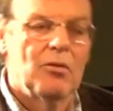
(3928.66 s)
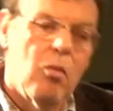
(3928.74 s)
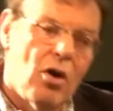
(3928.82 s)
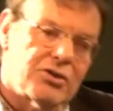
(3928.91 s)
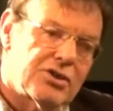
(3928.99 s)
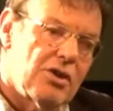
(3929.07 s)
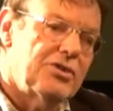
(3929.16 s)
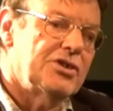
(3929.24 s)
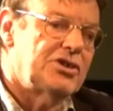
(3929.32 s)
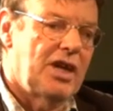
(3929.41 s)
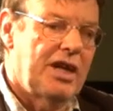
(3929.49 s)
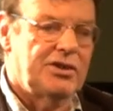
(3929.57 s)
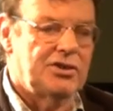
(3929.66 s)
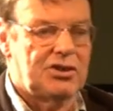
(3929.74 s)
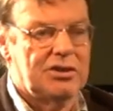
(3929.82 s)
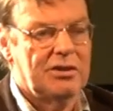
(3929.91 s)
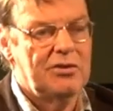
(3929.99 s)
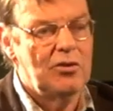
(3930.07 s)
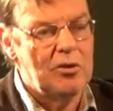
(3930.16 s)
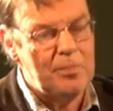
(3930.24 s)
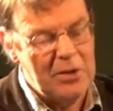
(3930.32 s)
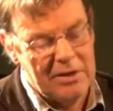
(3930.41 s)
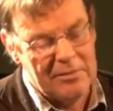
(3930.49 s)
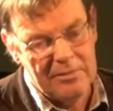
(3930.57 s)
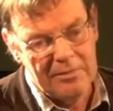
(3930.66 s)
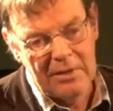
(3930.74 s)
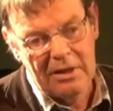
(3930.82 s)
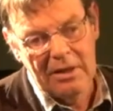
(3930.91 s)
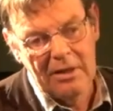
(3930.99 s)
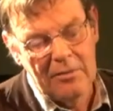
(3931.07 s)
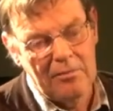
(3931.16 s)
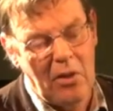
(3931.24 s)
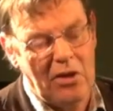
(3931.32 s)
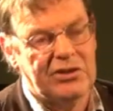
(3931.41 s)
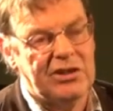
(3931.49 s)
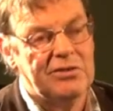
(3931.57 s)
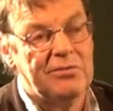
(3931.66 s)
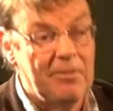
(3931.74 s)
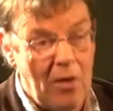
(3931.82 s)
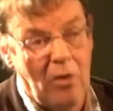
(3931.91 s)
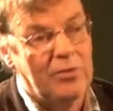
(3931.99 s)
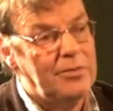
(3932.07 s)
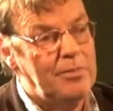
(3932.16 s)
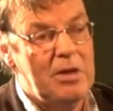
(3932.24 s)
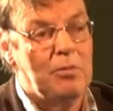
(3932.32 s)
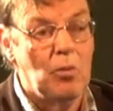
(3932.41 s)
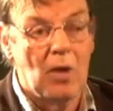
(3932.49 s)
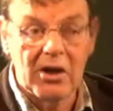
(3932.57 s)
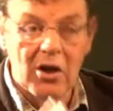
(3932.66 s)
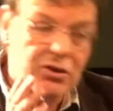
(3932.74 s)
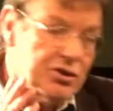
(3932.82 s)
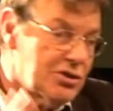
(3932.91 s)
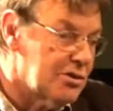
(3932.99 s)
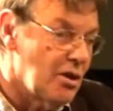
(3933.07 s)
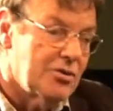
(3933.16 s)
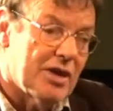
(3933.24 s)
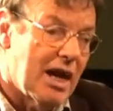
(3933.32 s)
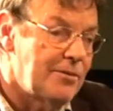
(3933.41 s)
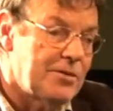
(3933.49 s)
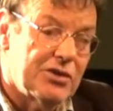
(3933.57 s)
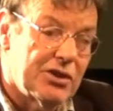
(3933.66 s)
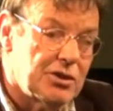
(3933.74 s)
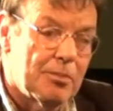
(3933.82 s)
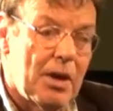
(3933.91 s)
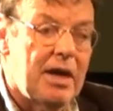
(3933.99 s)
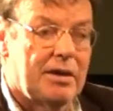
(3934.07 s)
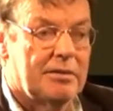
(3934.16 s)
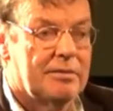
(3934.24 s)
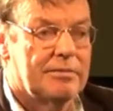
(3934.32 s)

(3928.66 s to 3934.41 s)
What's going to change European policy is revolt. People were going to have to disobey.